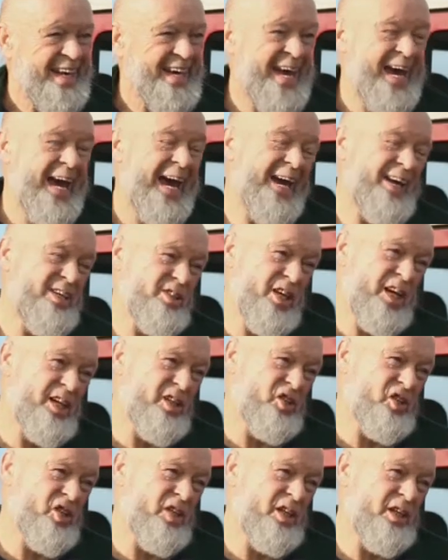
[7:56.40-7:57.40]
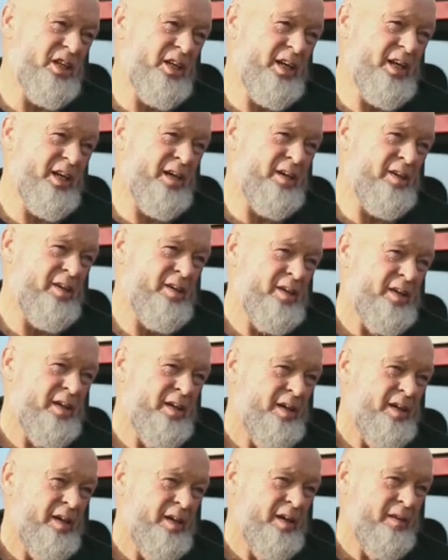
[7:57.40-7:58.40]
It has, actually, yeah.
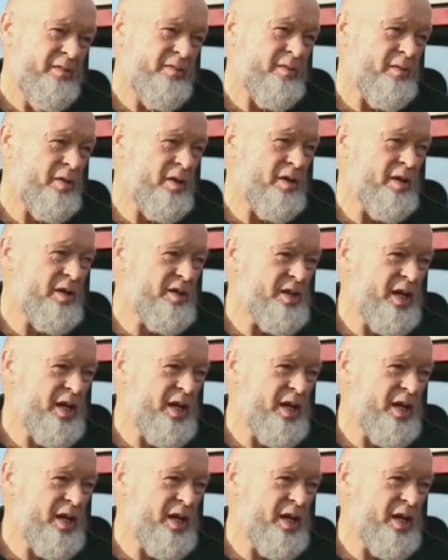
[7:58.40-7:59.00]
From early